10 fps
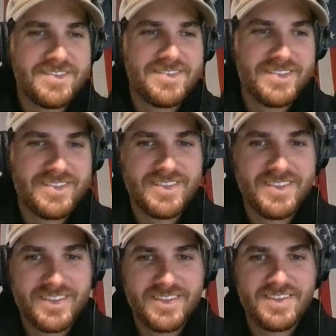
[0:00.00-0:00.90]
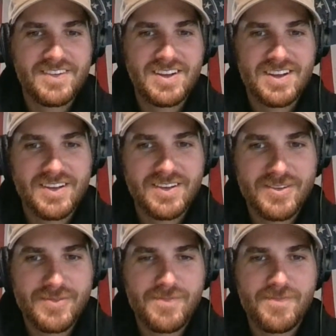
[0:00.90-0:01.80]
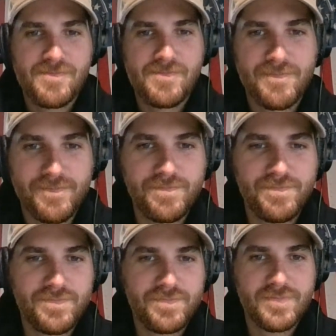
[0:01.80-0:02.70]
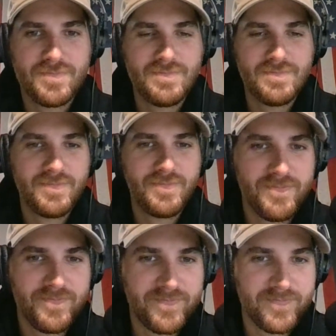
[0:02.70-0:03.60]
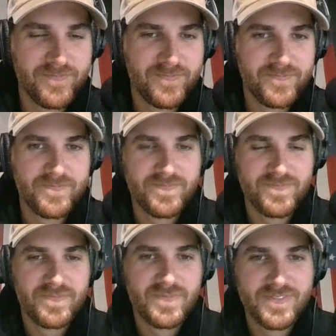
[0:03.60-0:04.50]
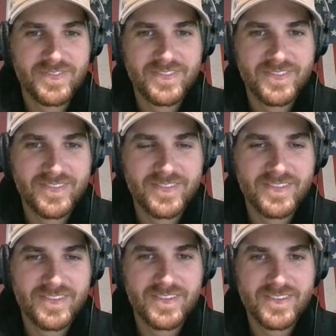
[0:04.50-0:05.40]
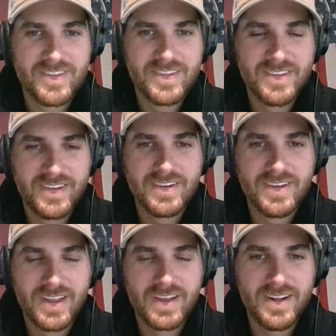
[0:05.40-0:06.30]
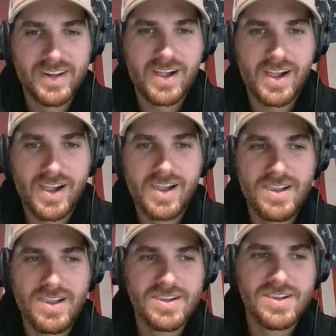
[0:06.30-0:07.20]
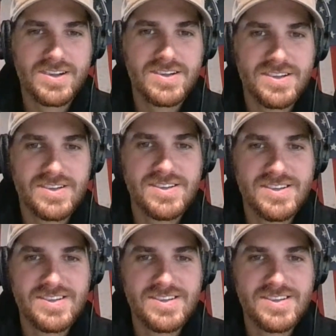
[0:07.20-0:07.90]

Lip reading: (not speaking)